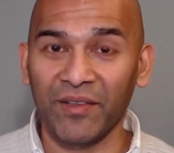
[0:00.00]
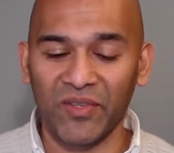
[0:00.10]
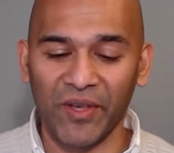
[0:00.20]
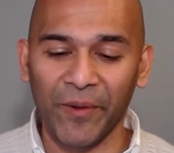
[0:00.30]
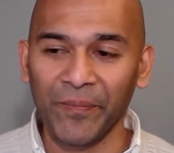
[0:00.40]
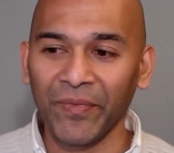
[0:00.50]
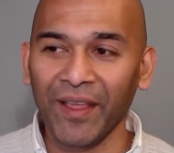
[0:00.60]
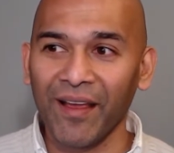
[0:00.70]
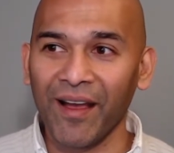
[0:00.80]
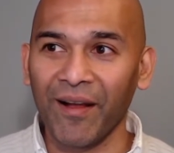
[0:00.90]
So
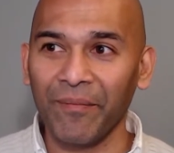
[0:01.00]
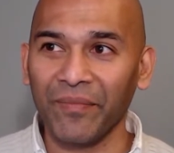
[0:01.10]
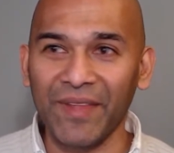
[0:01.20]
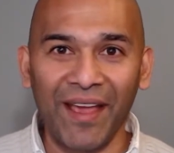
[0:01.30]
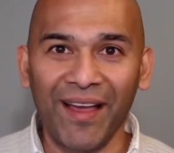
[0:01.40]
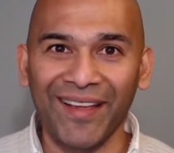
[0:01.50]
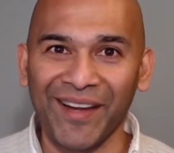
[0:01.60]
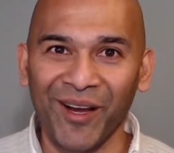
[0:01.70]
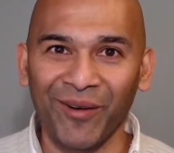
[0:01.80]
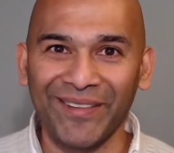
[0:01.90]
yeah, I
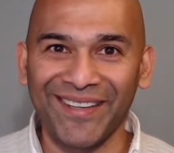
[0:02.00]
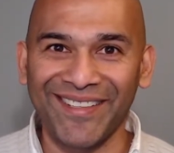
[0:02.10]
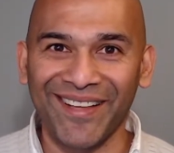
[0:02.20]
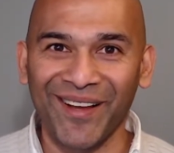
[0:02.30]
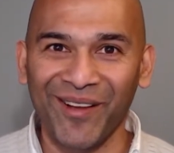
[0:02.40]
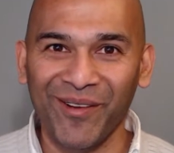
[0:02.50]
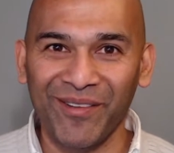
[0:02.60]
know there's a